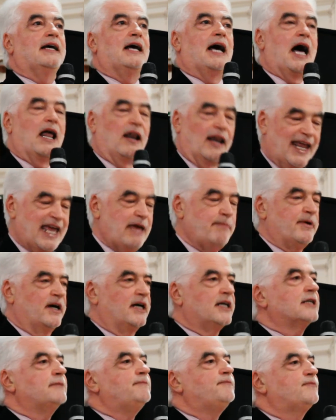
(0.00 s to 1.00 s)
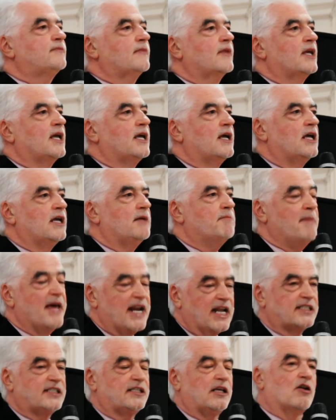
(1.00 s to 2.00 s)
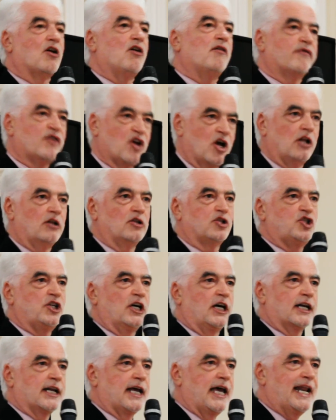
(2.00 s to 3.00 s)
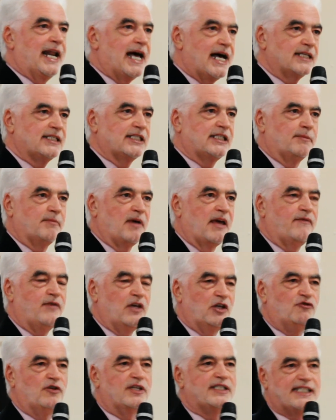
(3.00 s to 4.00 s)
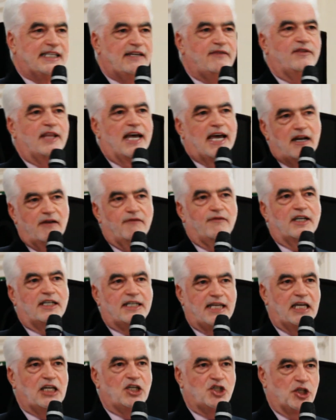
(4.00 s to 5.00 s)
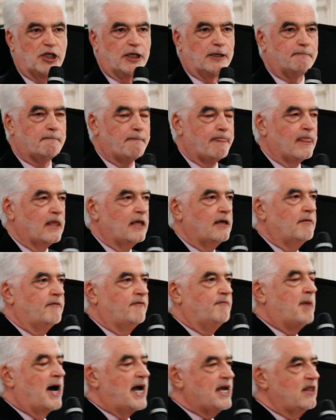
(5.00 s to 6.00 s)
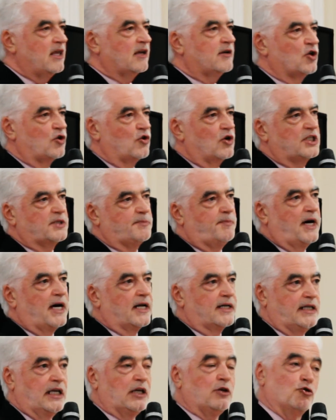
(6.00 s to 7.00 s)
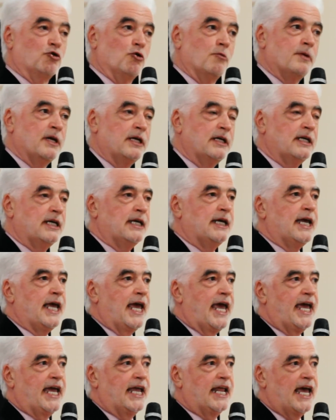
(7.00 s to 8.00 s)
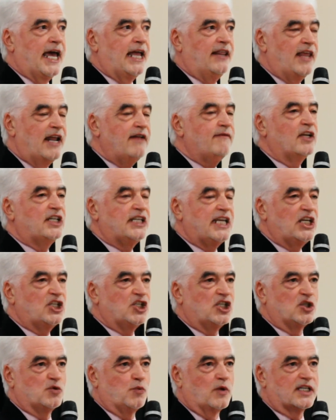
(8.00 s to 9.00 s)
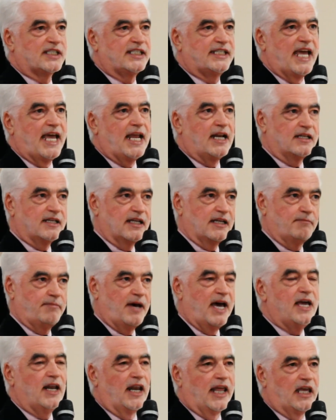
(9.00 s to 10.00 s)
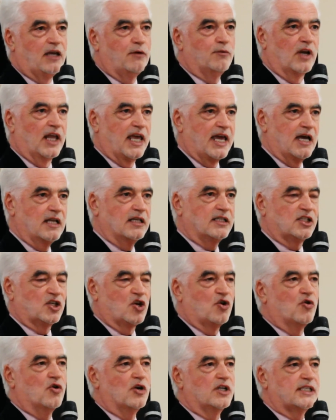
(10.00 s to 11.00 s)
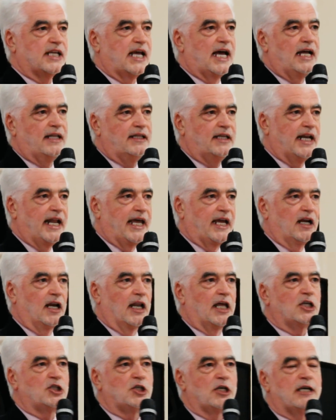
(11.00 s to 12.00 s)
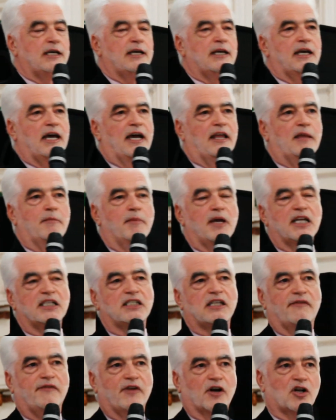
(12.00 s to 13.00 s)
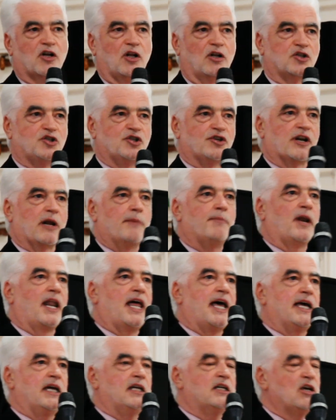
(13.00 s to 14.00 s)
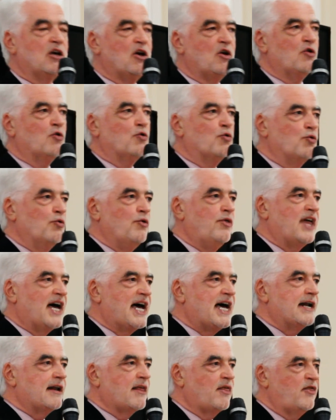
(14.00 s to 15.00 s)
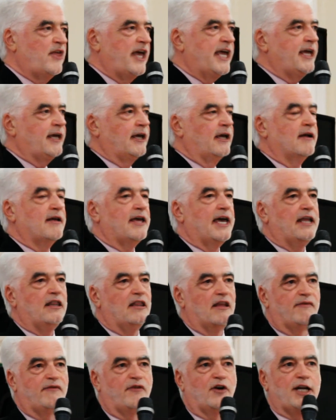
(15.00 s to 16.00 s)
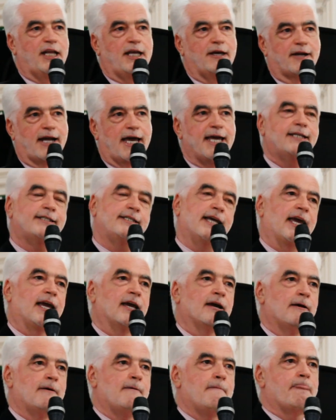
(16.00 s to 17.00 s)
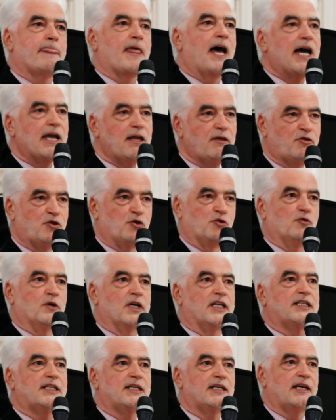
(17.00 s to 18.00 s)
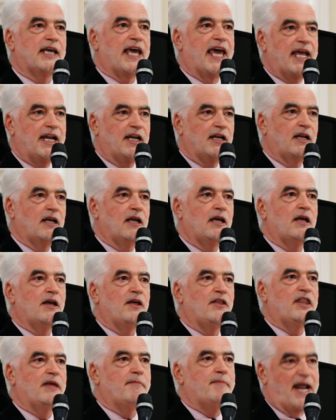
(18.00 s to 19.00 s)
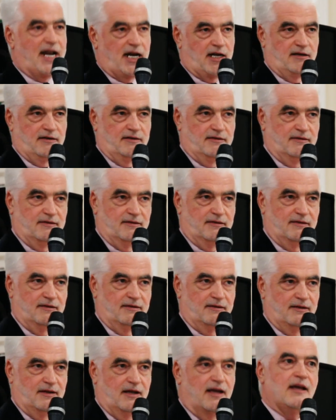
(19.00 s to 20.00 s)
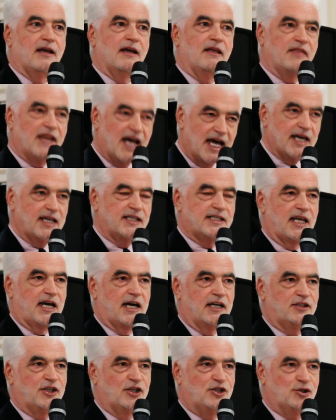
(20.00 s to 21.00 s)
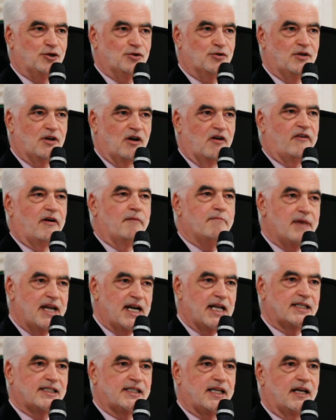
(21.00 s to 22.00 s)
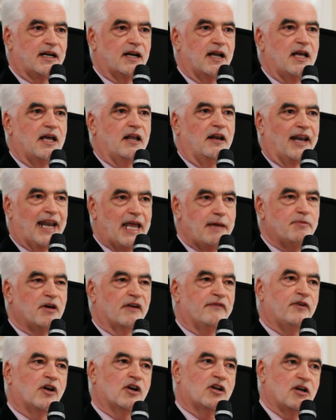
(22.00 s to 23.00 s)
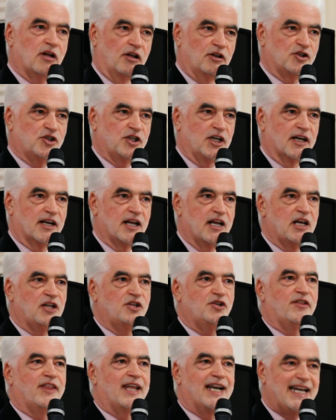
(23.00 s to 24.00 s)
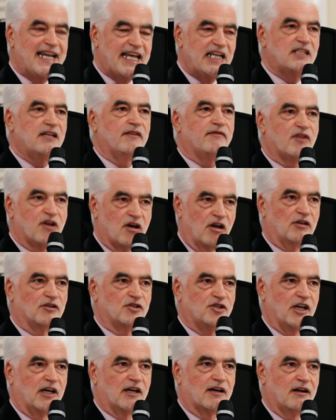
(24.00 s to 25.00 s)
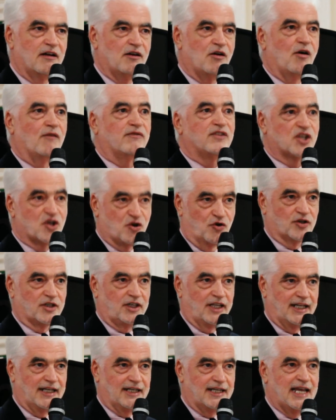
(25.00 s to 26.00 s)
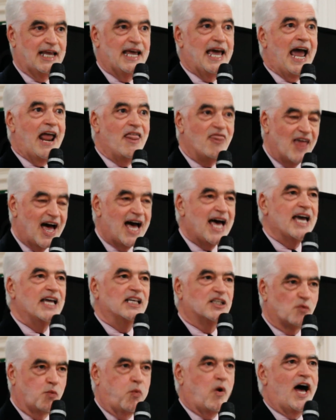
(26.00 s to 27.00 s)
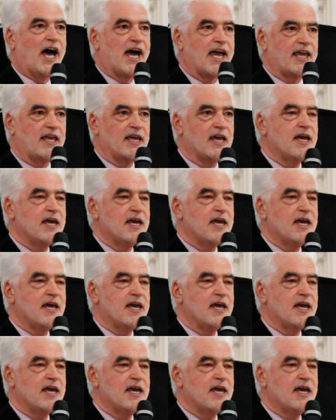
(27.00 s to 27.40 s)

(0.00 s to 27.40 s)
a Labour Minister of Culture and asked him if he'd received the invitation by the cross-party group. And the invitations were sent bilingually in Scots and in English. And the Minister for Culture replied, "Oh, that thing in the funny writing, I threw it in the bin." That is the attitude of a Minister, Labour for Culture, to the native culture of Scotland. And that is why